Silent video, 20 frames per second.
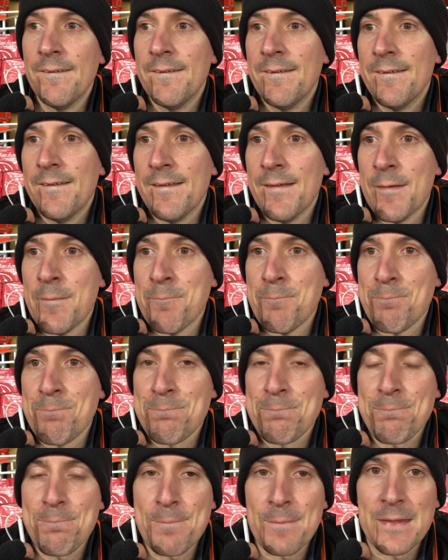and
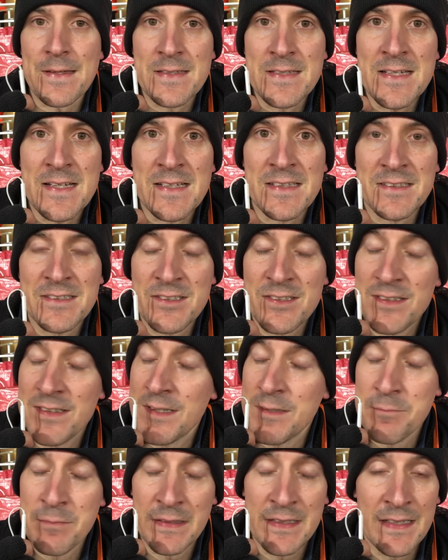Mikel
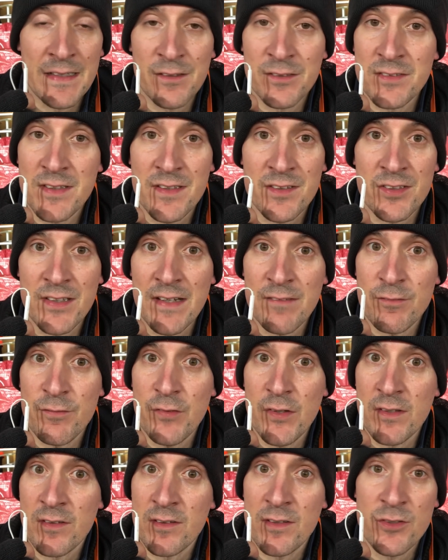Arteta's going to have to
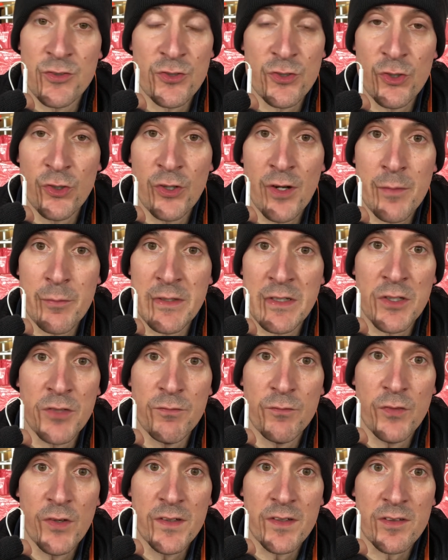find a solution. Unai Emery
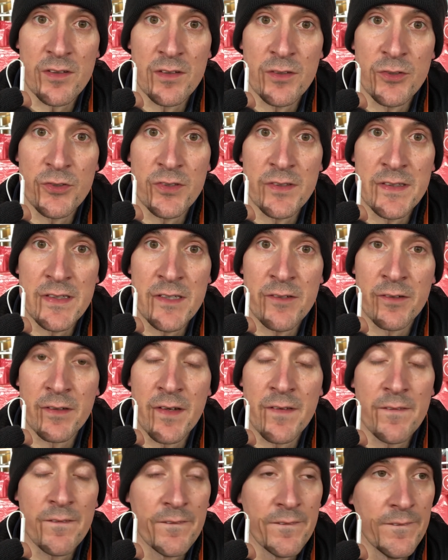couldn't find a solution a year
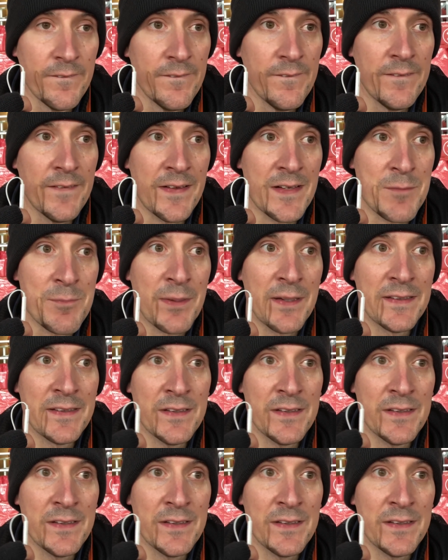ago, and he paid the